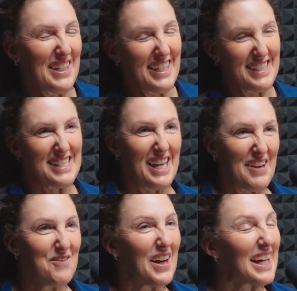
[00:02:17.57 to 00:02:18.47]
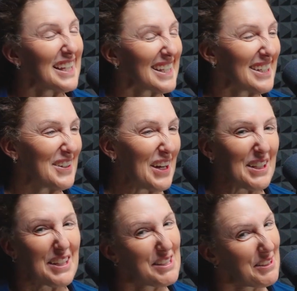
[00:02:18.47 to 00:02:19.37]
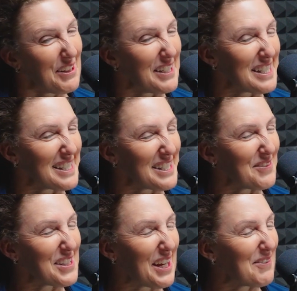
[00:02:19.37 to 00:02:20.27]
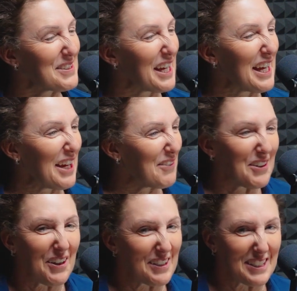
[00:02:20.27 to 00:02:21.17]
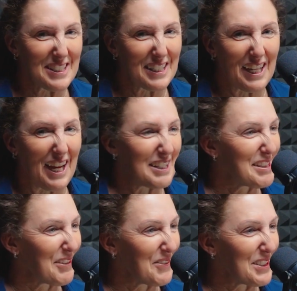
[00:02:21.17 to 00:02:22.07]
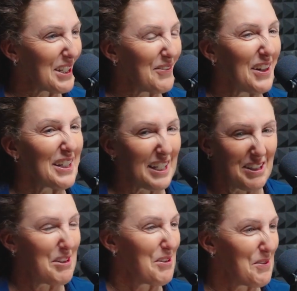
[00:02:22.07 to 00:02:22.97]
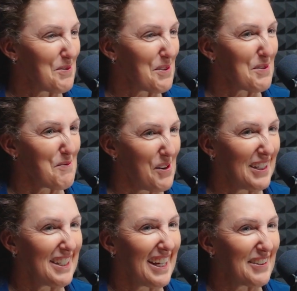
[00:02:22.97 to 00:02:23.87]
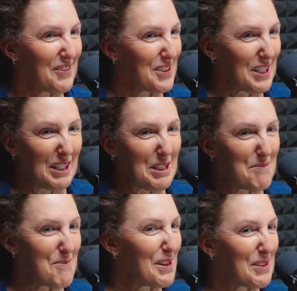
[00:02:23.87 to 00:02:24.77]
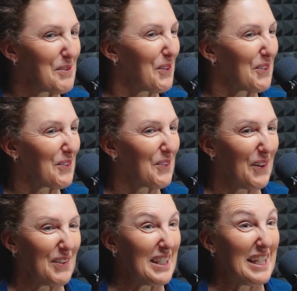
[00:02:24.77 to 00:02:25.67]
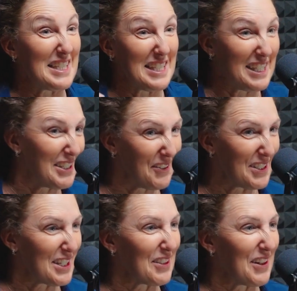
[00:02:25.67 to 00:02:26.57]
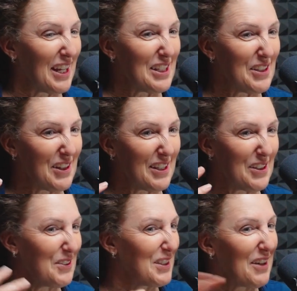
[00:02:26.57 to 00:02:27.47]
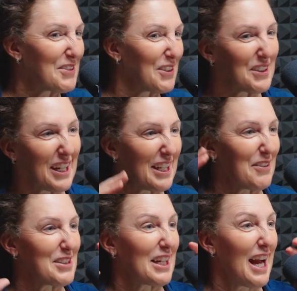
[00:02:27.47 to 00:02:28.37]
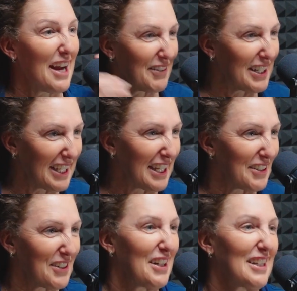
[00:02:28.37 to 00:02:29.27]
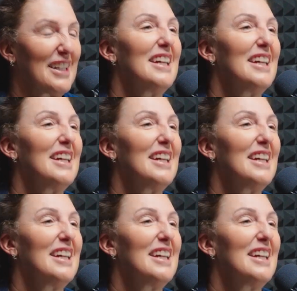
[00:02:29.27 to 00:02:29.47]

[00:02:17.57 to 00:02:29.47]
Yes, it's crazy. Sometimes I have a calling to ask someone to come on, and you were one, and it was like this big group of women that didn't know each other, and you left early, and I was like, yeah. I've got to get her on.